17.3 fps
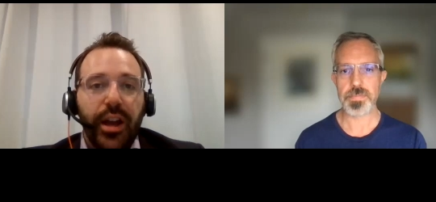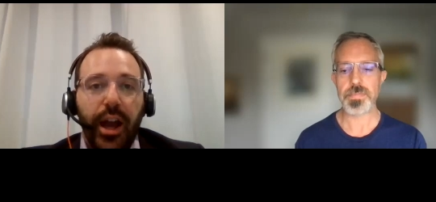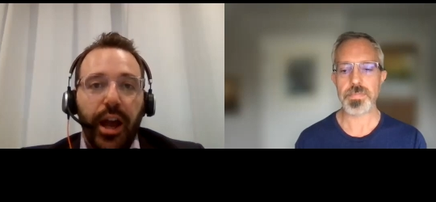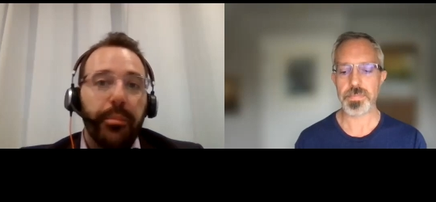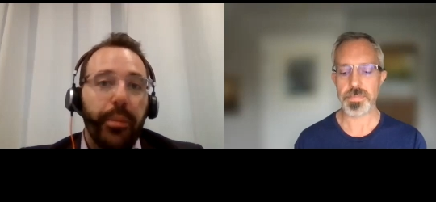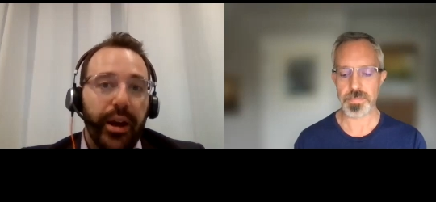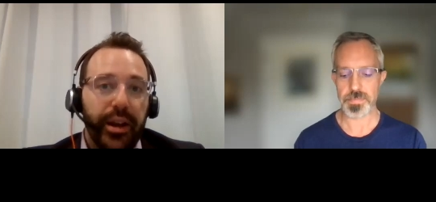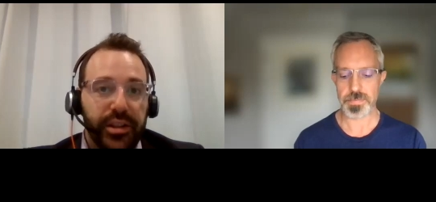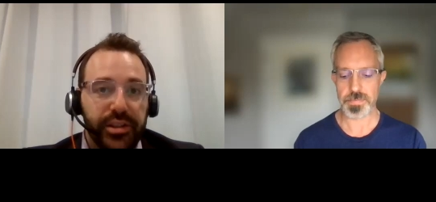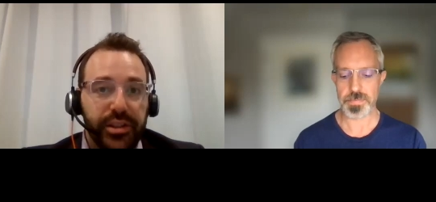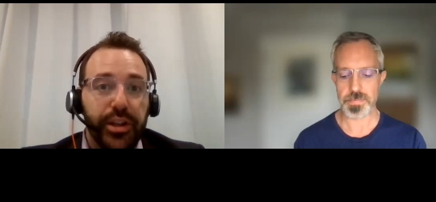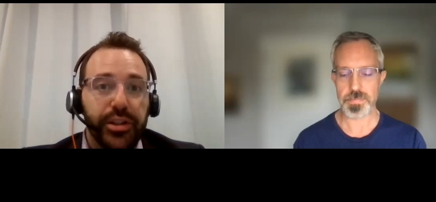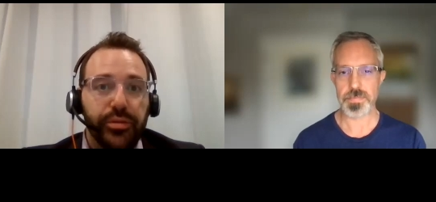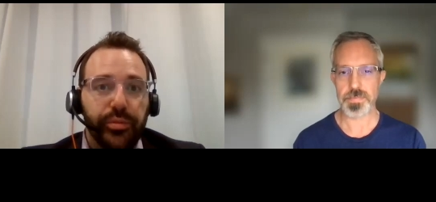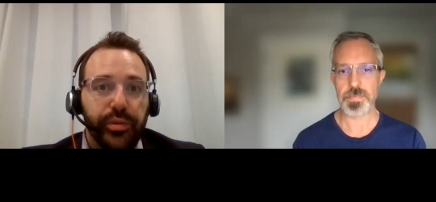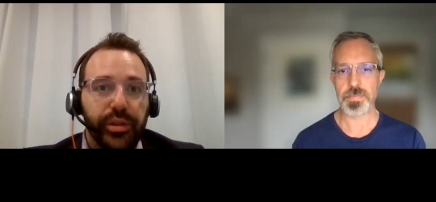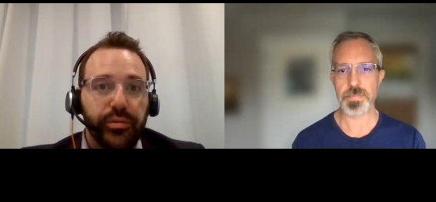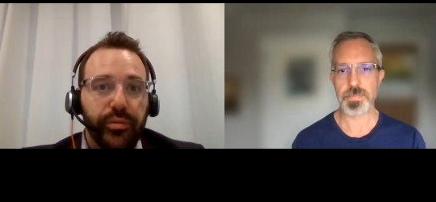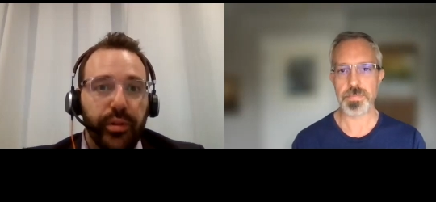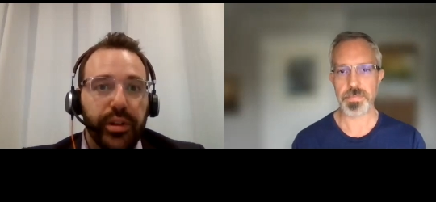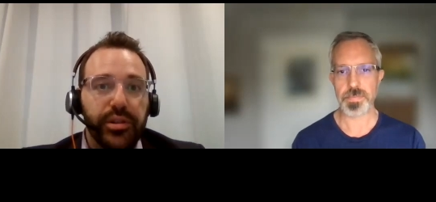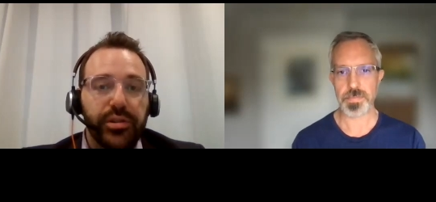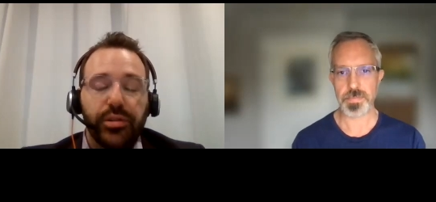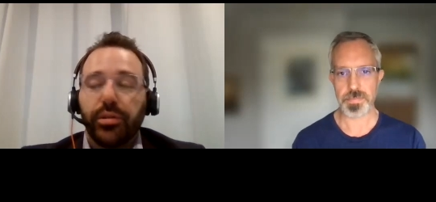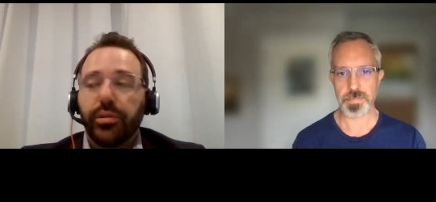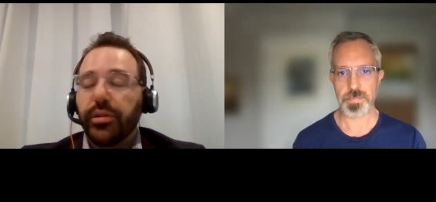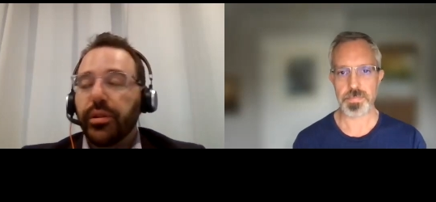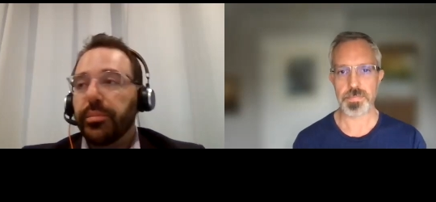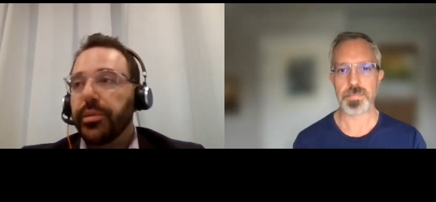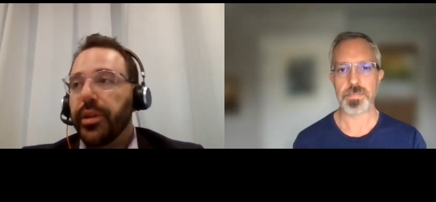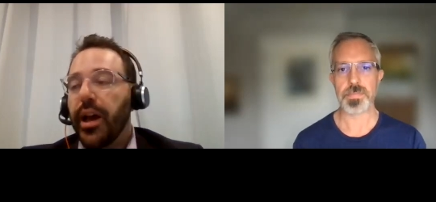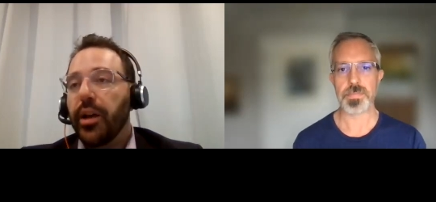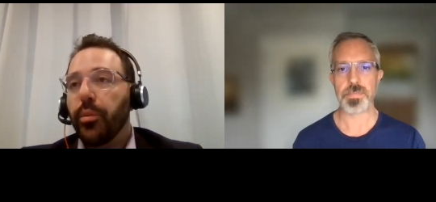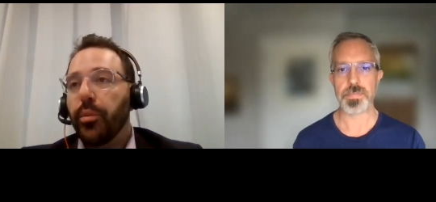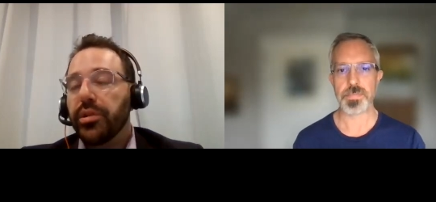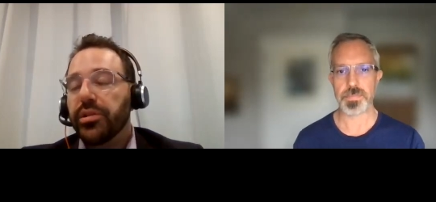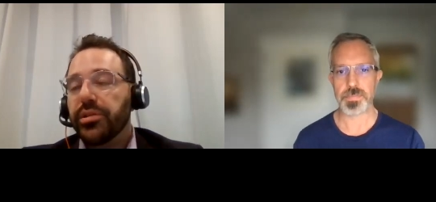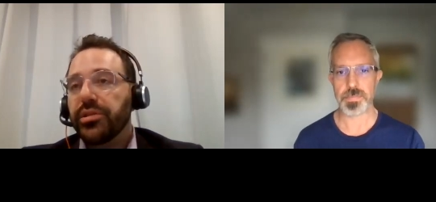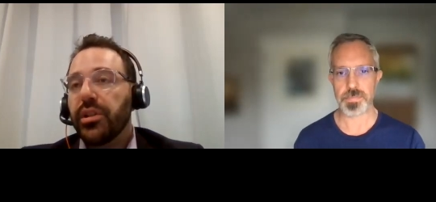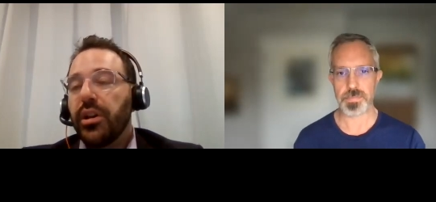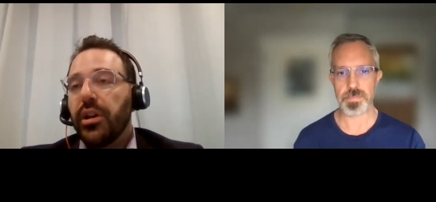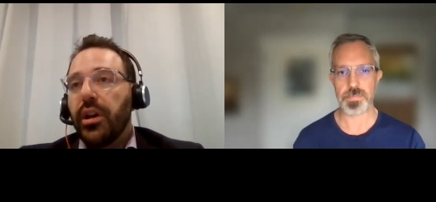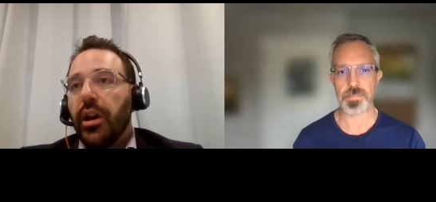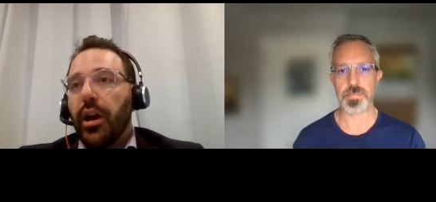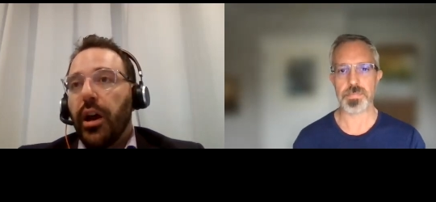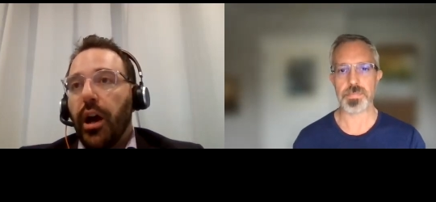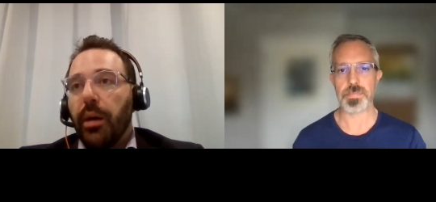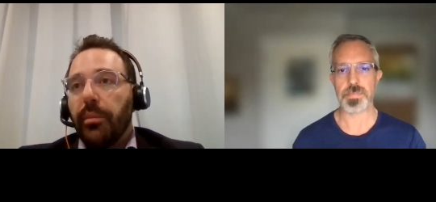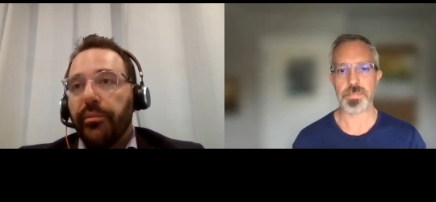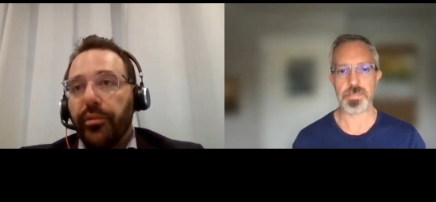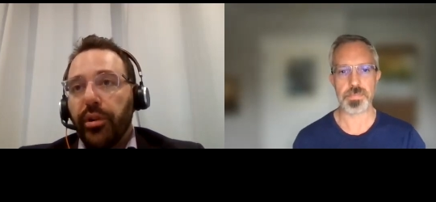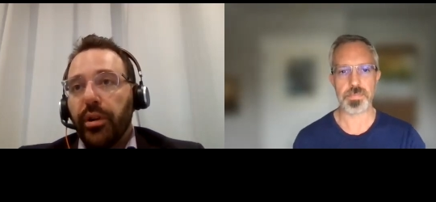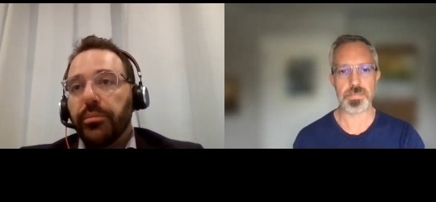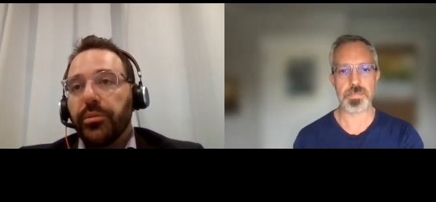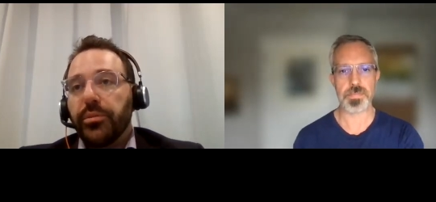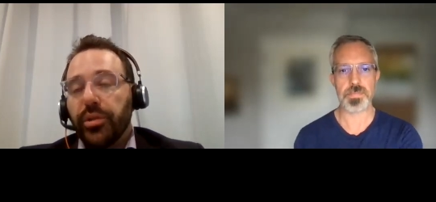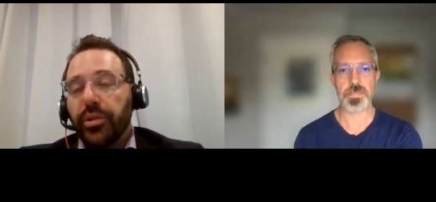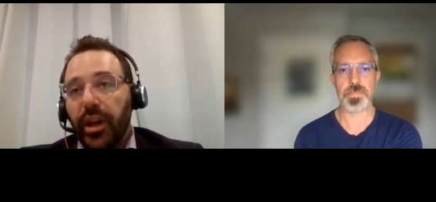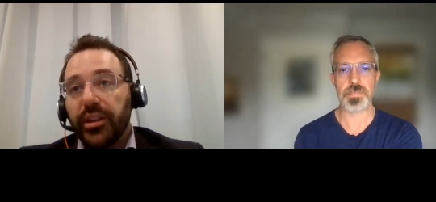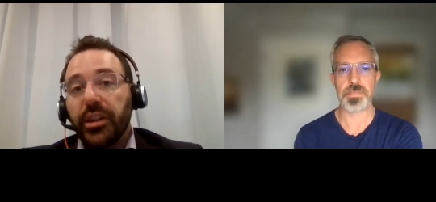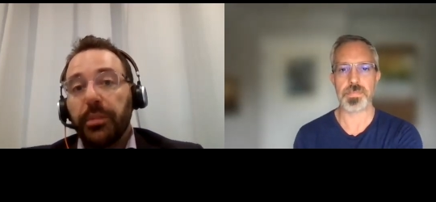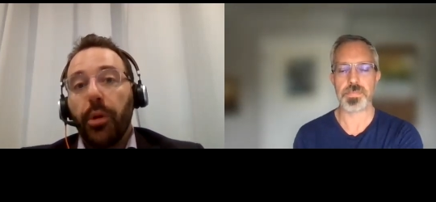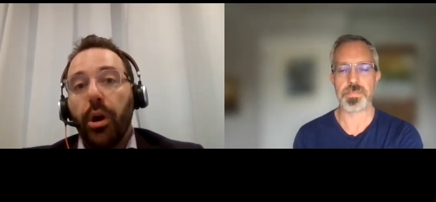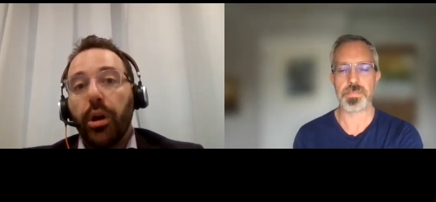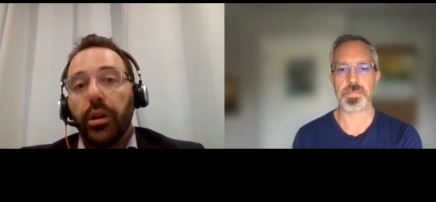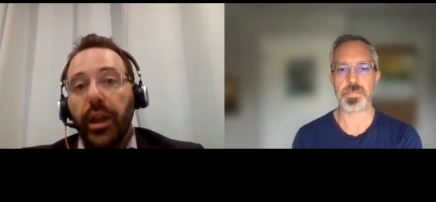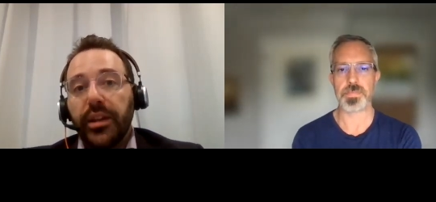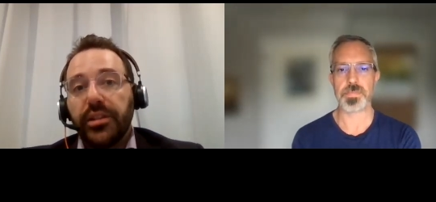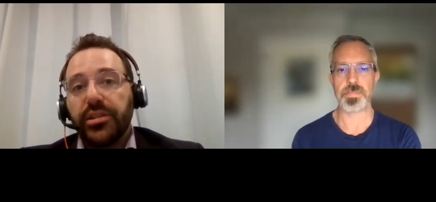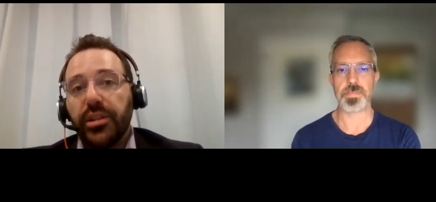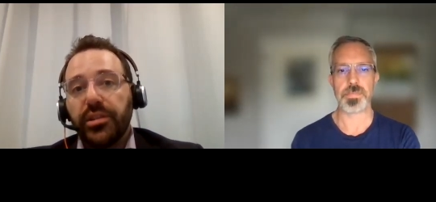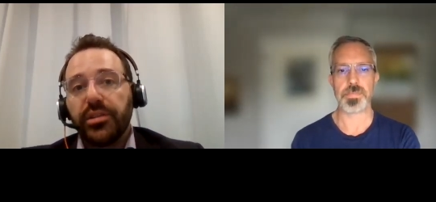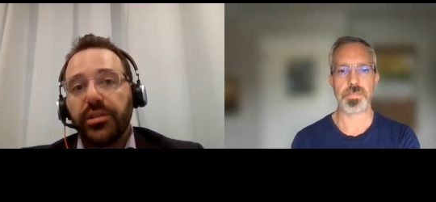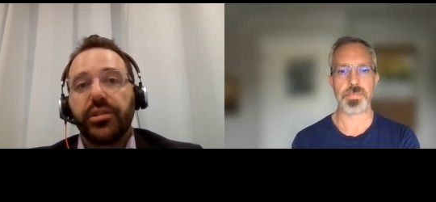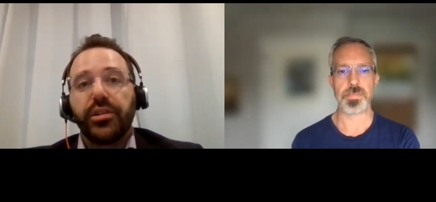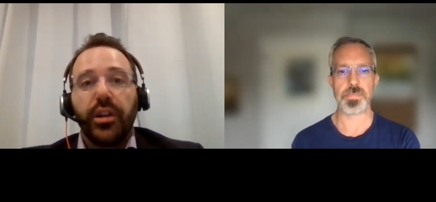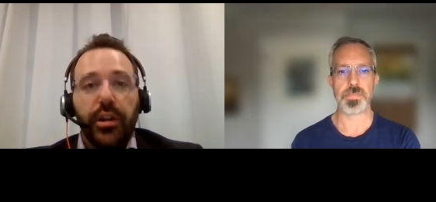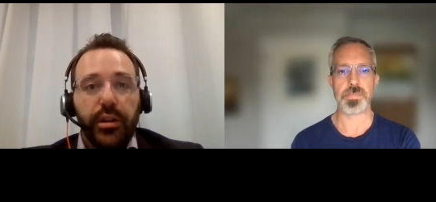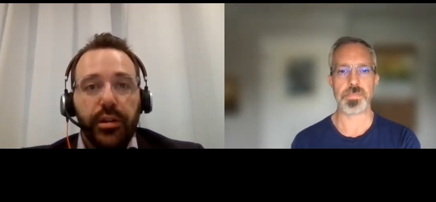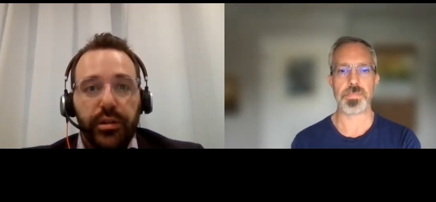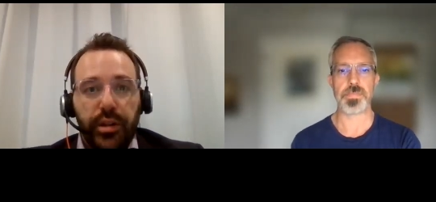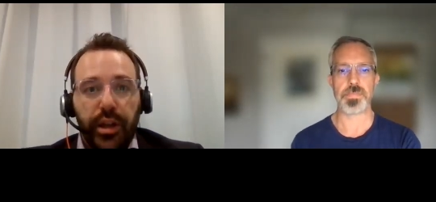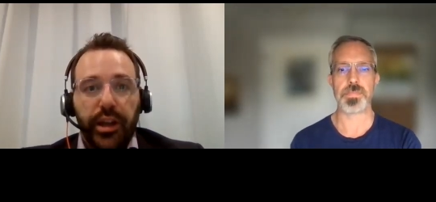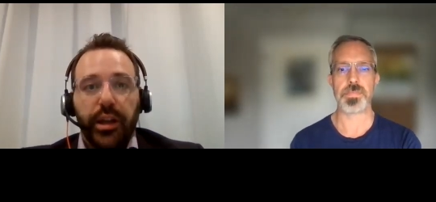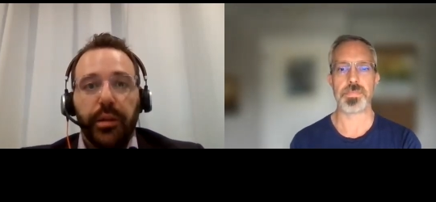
Speaker 1: and buy accessories, right? So the plan was um, for him to get them all licensed, take